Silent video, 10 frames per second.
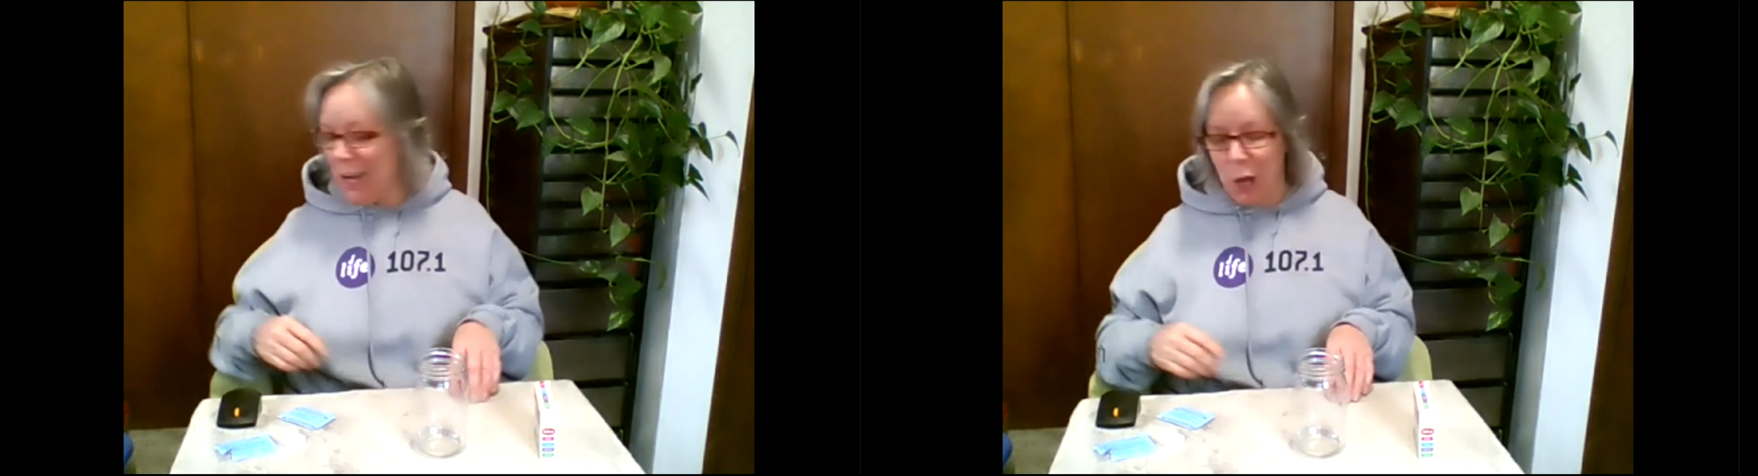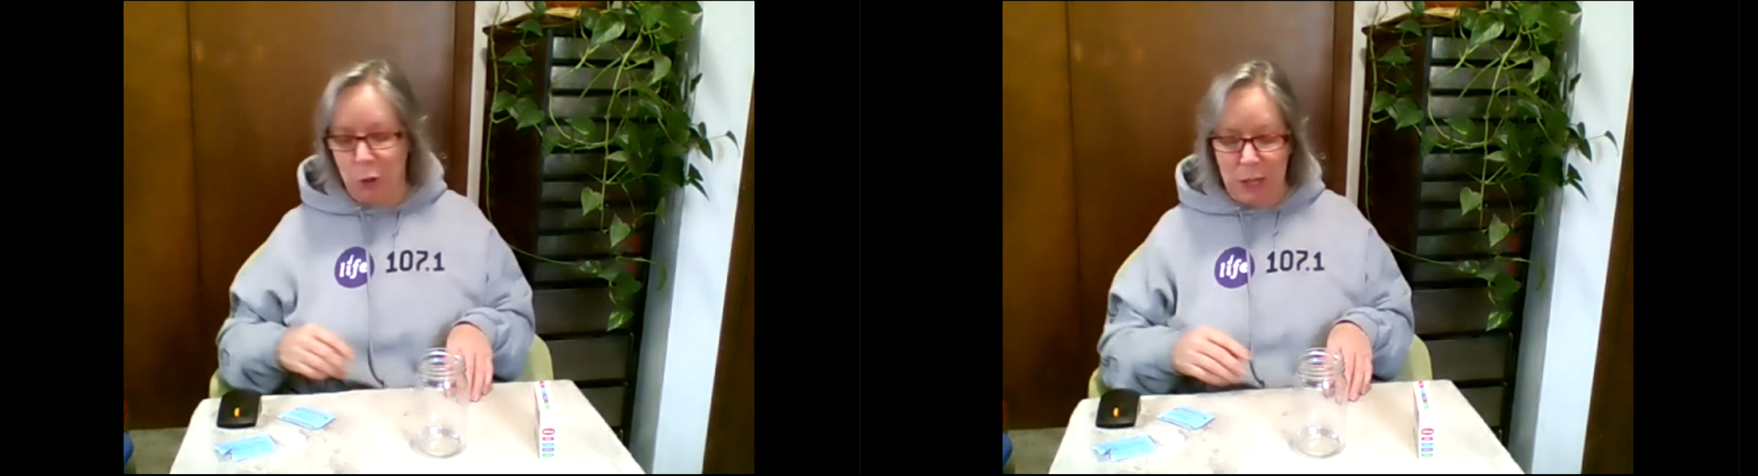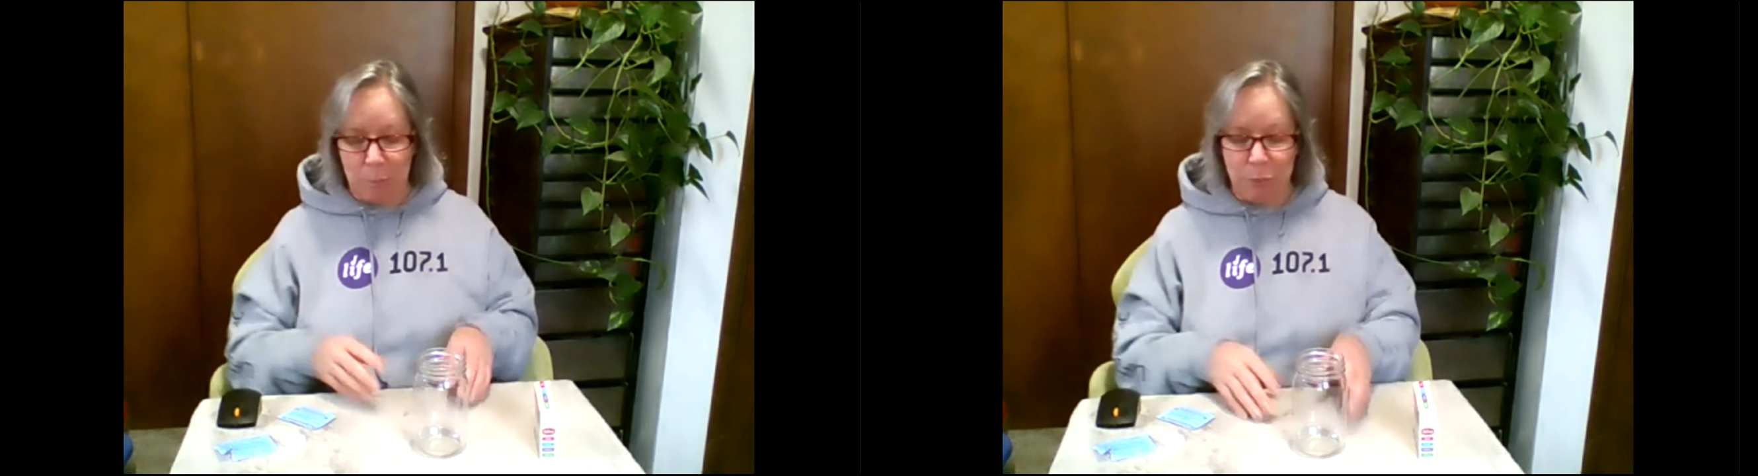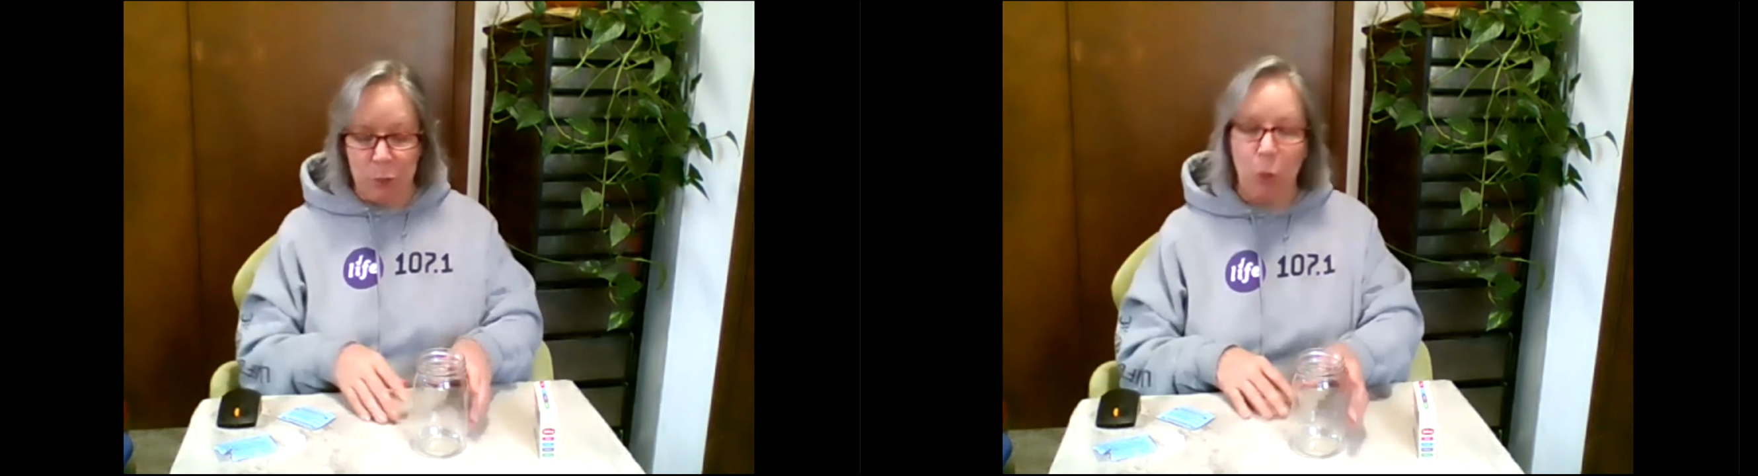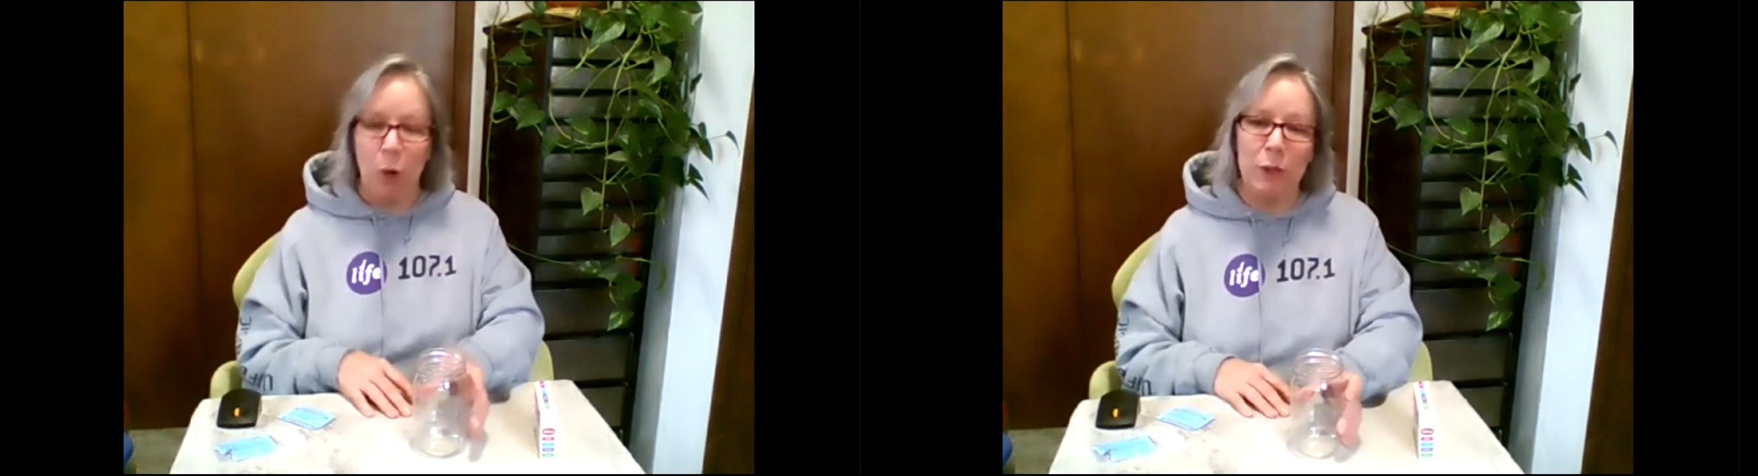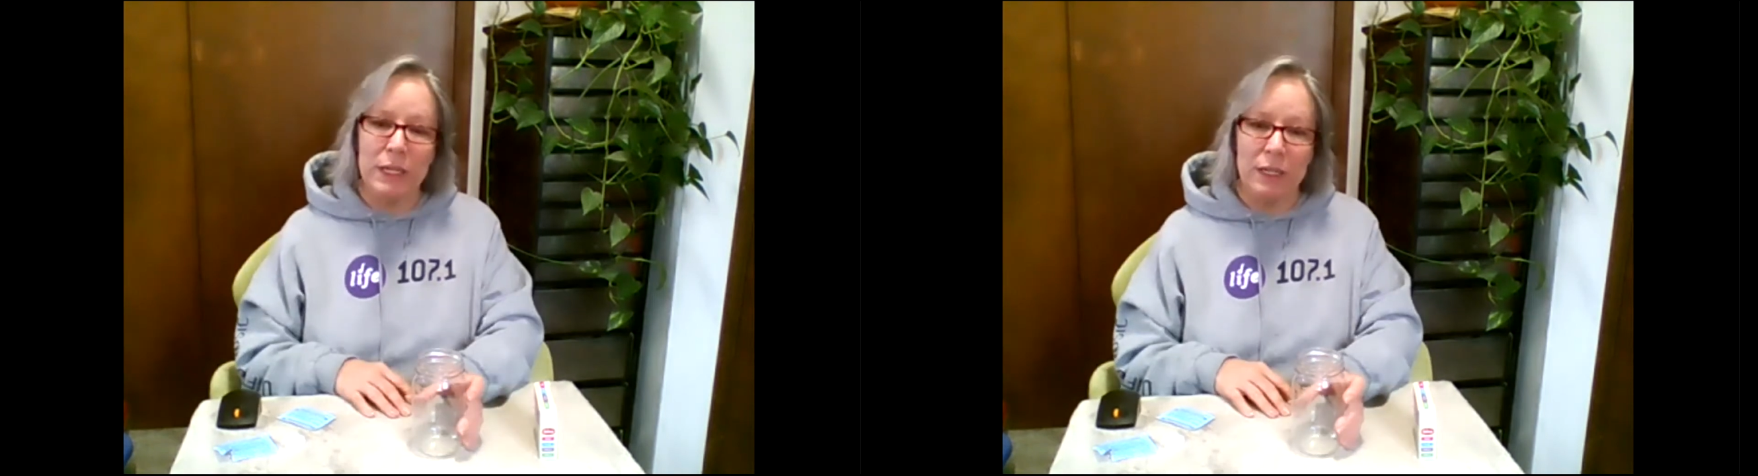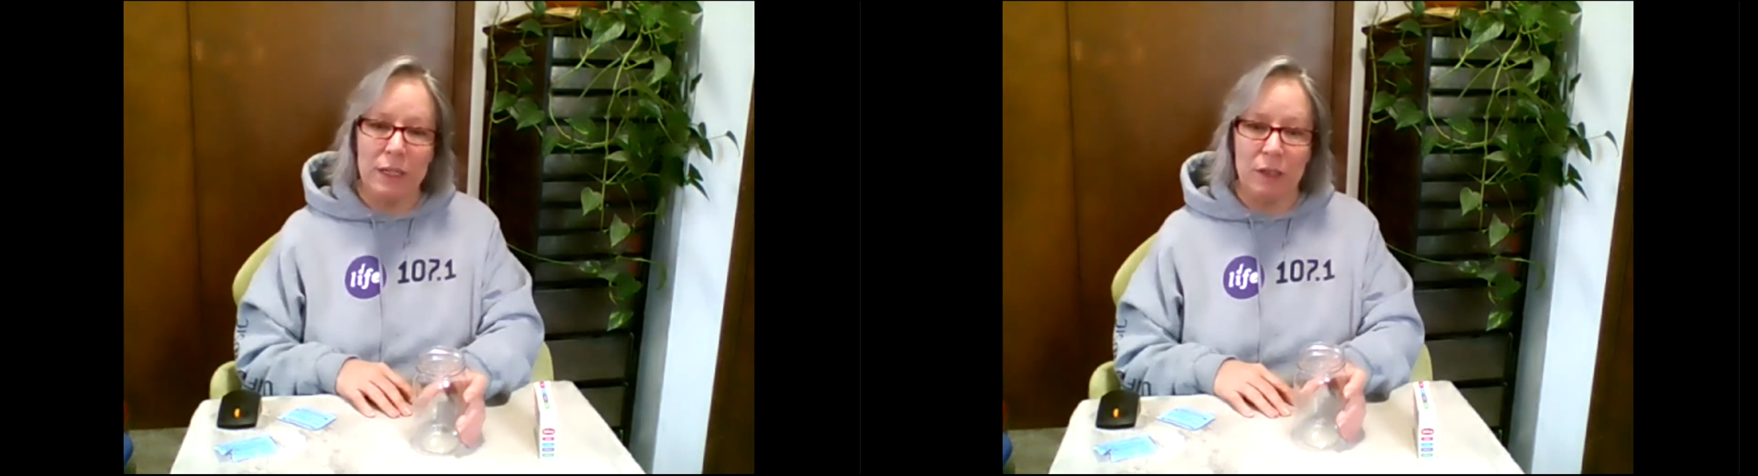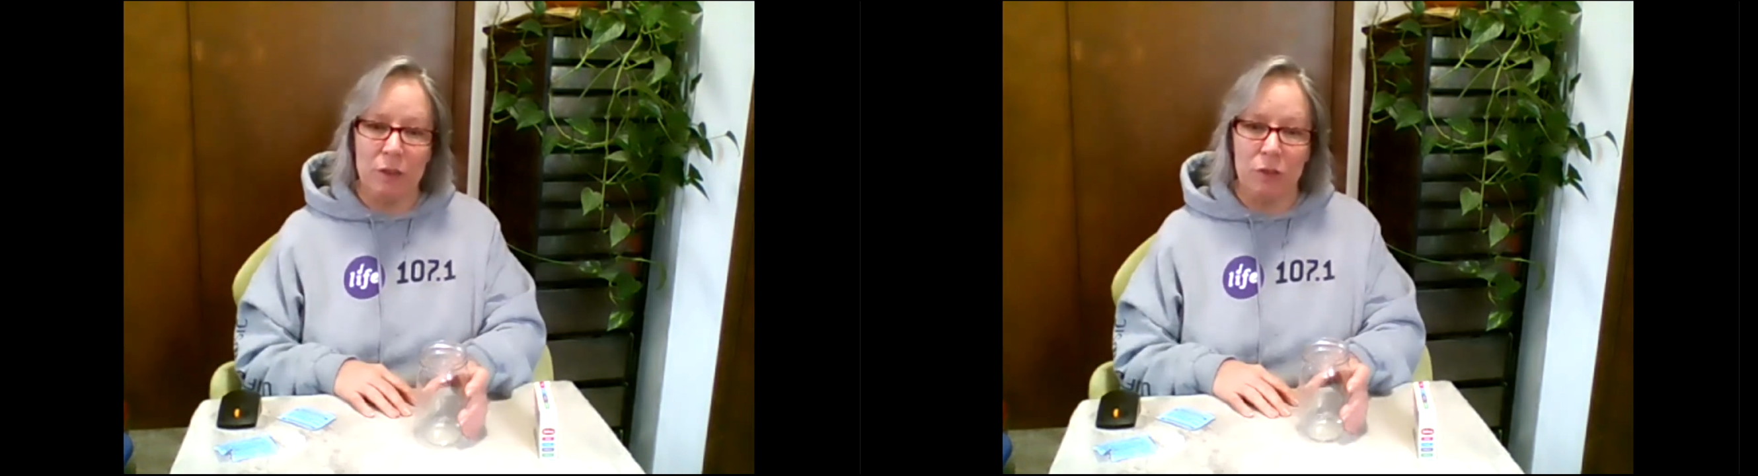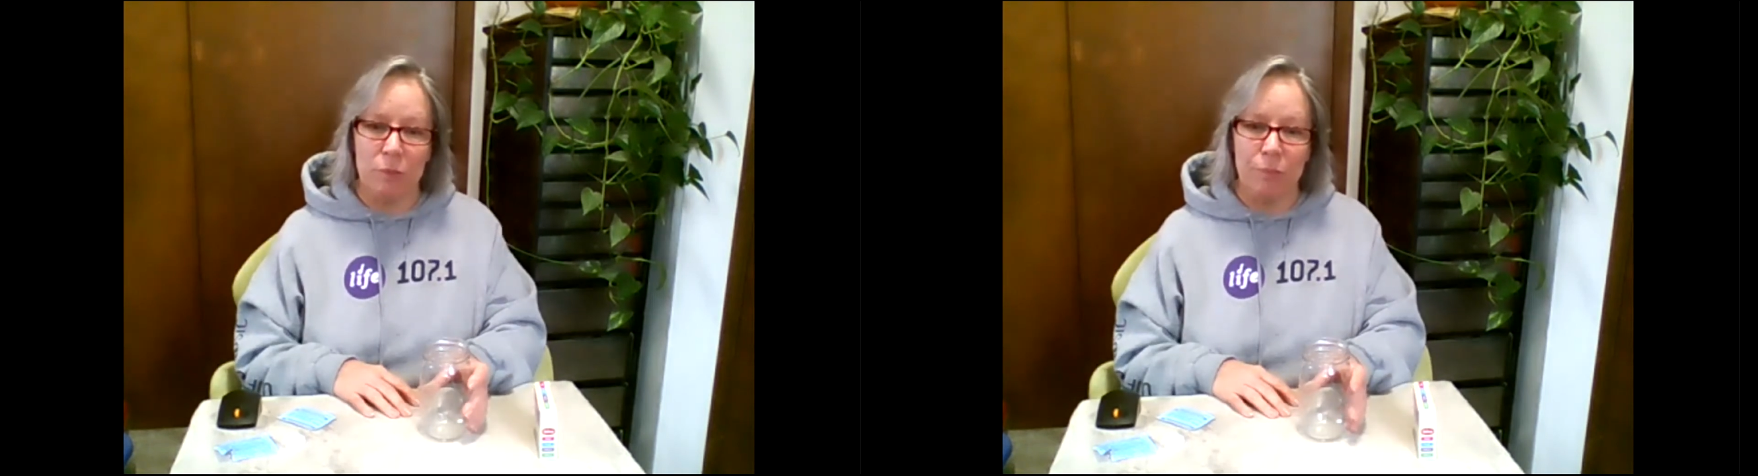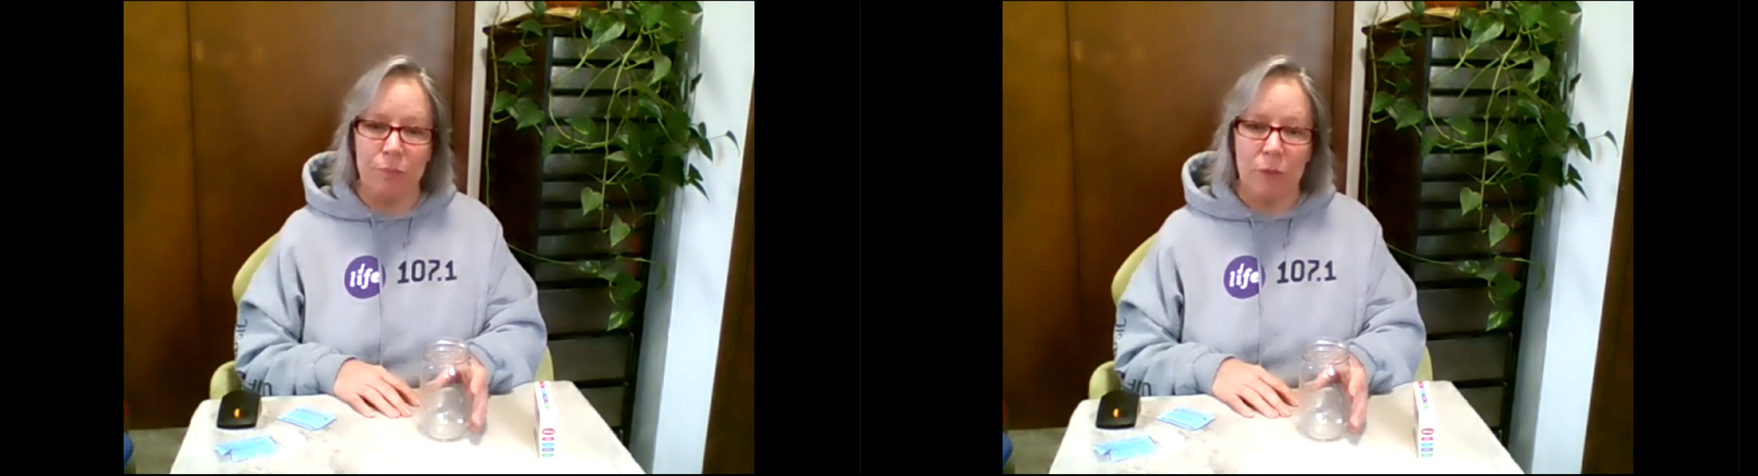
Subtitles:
Okay, what we need is,